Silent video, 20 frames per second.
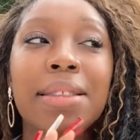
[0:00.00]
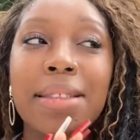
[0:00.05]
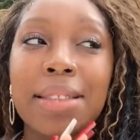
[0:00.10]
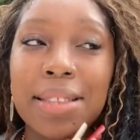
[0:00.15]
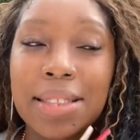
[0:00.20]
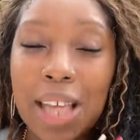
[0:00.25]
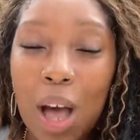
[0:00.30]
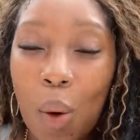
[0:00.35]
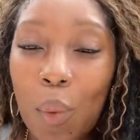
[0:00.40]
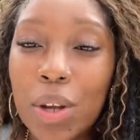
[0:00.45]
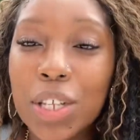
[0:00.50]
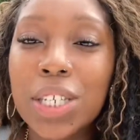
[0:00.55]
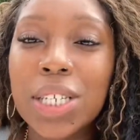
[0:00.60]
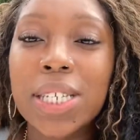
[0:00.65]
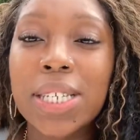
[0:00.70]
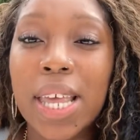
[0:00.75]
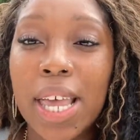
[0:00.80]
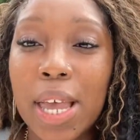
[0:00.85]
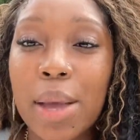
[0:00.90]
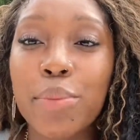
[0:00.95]
that we just
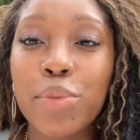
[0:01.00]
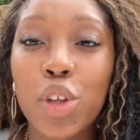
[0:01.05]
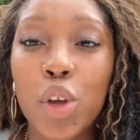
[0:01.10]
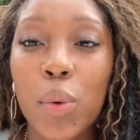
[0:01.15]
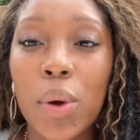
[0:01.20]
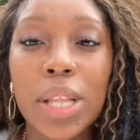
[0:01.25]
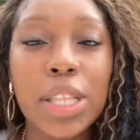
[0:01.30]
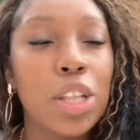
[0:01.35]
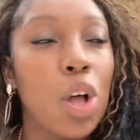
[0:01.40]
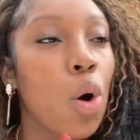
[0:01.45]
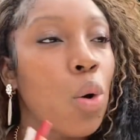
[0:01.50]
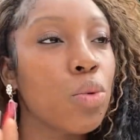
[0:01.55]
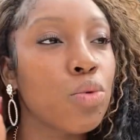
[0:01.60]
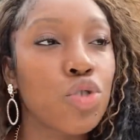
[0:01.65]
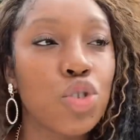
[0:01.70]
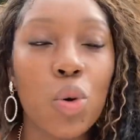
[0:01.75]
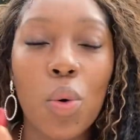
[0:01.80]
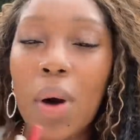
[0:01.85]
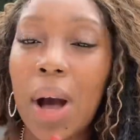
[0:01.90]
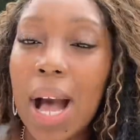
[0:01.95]
let him do it don't you
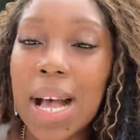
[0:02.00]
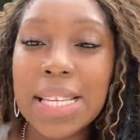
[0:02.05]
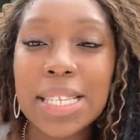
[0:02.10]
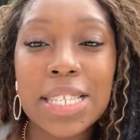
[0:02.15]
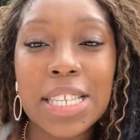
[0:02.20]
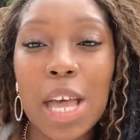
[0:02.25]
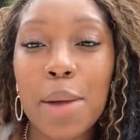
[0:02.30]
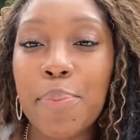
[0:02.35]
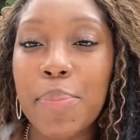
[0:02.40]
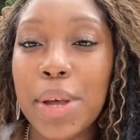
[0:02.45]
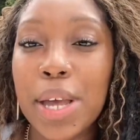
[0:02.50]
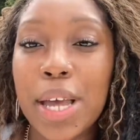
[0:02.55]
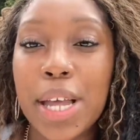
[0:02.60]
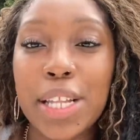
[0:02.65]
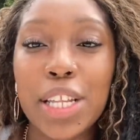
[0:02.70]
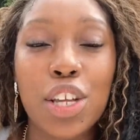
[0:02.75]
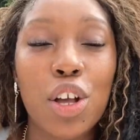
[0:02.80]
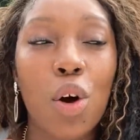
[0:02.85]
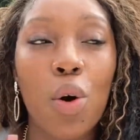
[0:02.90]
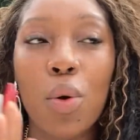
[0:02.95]
don't gotta step in
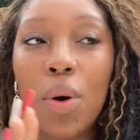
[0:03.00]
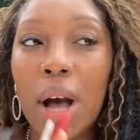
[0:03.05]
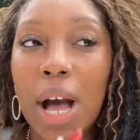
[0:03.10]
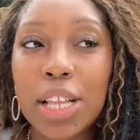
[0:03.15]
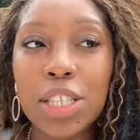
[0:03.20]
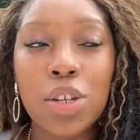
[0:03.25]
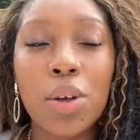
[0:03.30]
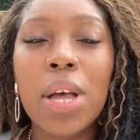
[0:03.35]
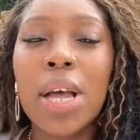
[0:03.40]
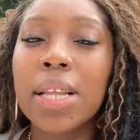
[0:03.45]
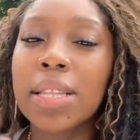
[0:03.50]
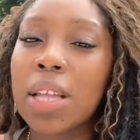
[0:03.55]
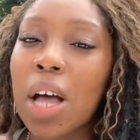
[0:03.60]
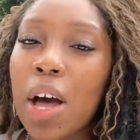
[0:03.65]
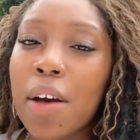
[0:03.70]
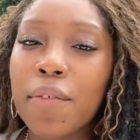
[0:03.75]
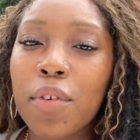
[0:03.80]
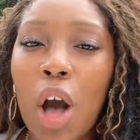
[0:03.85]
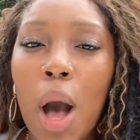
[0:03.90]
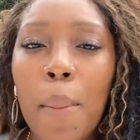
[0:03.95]
you don't got to now
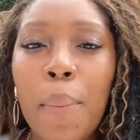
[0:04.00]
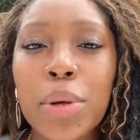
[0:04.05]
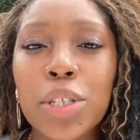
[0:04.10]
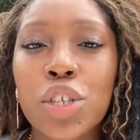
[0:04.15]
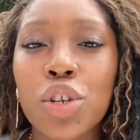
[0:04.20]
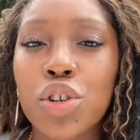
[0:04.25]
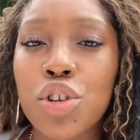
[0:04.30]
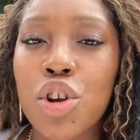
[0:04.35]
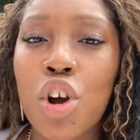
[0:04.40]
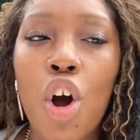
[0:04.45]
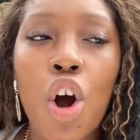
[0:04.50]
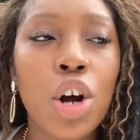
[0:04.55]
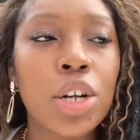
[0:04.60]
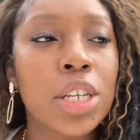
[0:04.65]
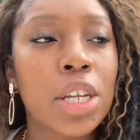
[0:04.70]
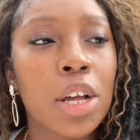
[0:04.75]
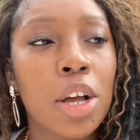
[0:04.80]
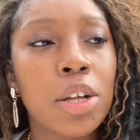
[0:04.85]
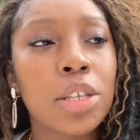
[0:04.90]
if god puts it on your heart to,